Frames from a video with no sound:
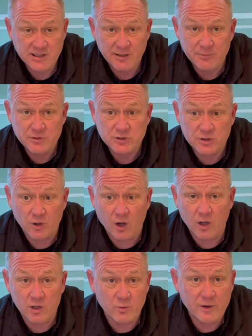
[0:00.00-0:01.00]
temperature
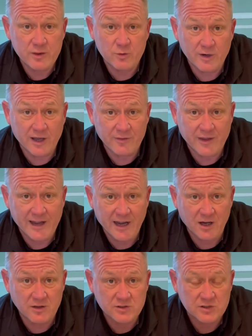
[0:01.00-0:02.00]
all the way throughout the
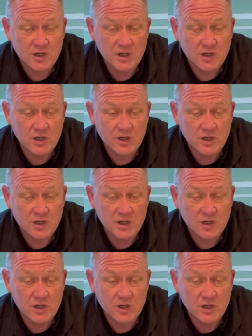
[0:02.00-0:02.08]
house.